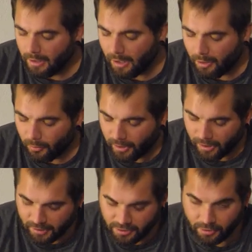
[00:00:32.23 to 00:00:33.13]
uh,
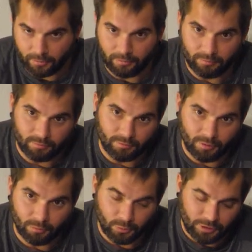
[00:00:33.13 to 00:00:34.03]
whereas a
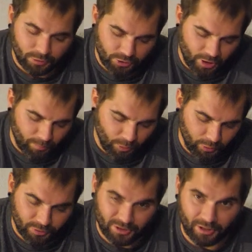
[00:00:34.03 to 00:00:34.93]
a real
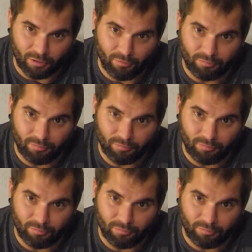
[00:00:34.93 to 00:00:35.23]
Jetboil is like